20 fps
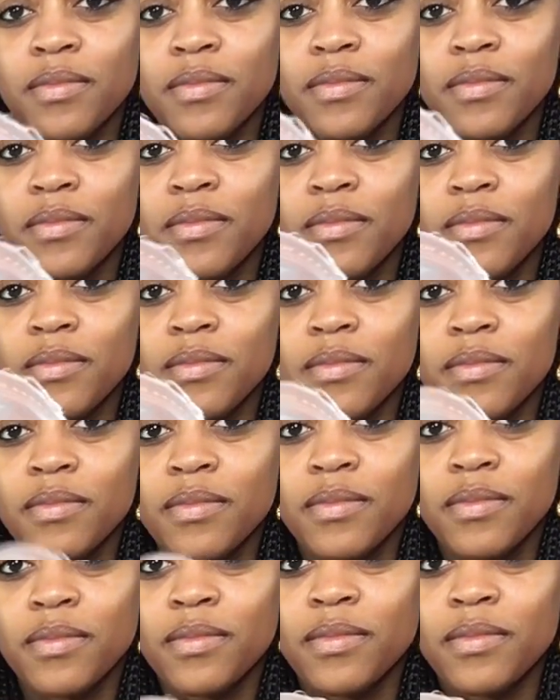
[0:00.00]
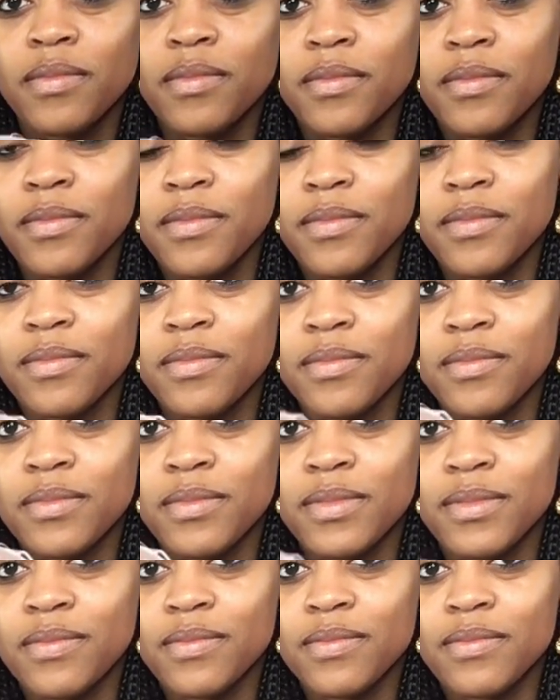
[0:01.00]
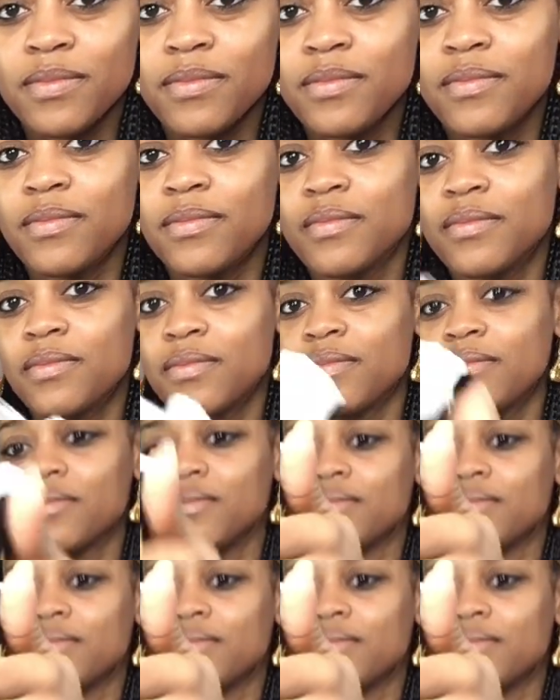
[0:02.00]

No words are spoken by the person on screen.